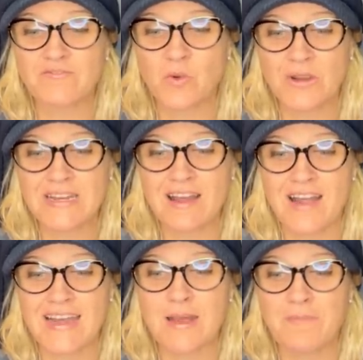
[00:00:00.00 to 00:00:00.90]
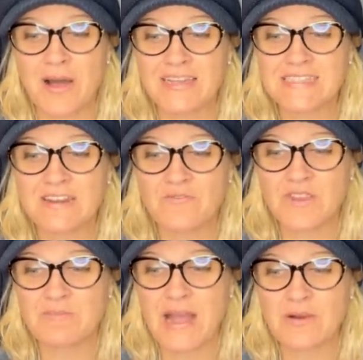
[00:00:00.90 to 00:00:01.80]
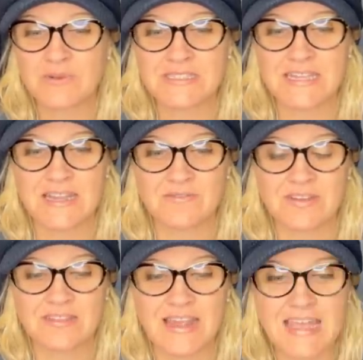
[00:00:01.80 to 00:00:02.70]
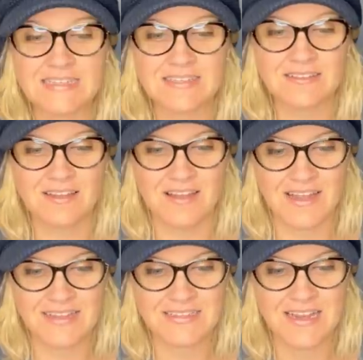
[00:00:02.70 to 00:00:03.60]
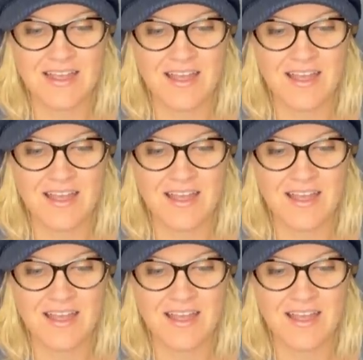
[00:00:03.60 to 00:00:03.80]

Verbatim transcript: forty-nine dollars and positive feedback received. Thanks a lot.